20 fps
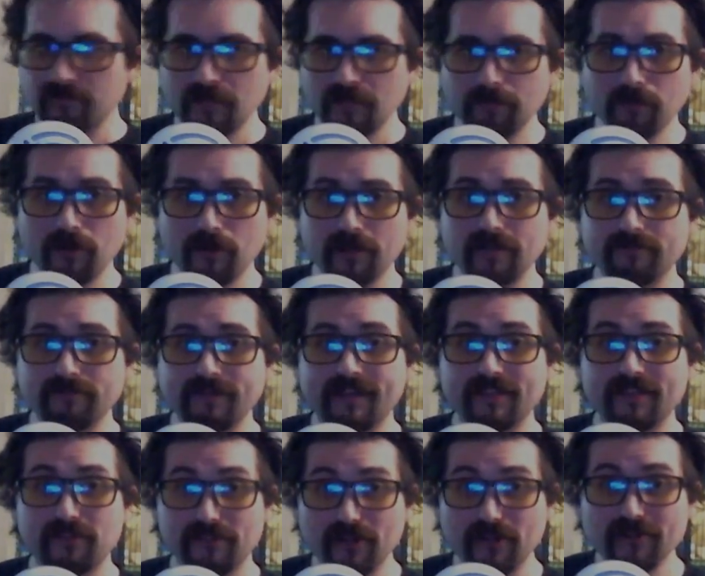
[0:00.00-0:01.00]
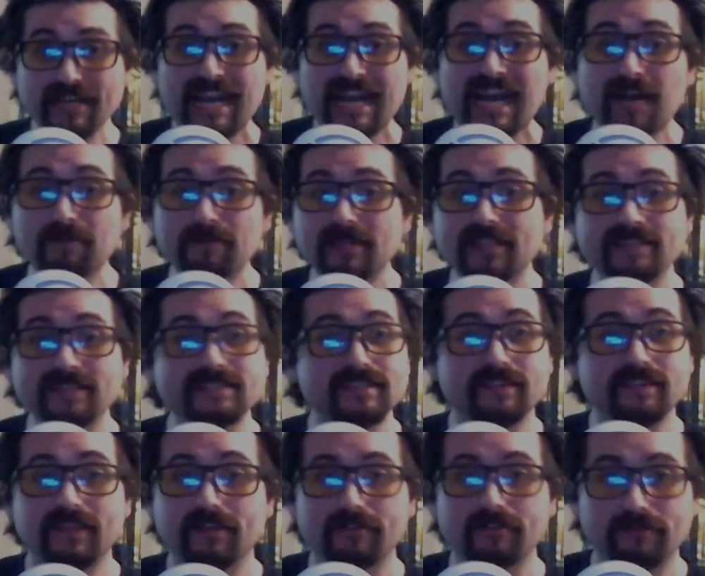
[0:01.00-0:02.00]
Market value. They're communists and
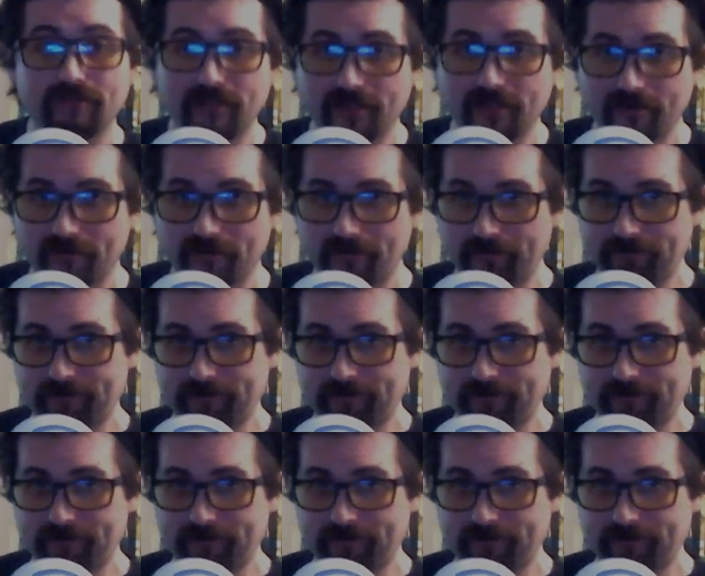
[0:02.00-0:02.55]
they don't even know it.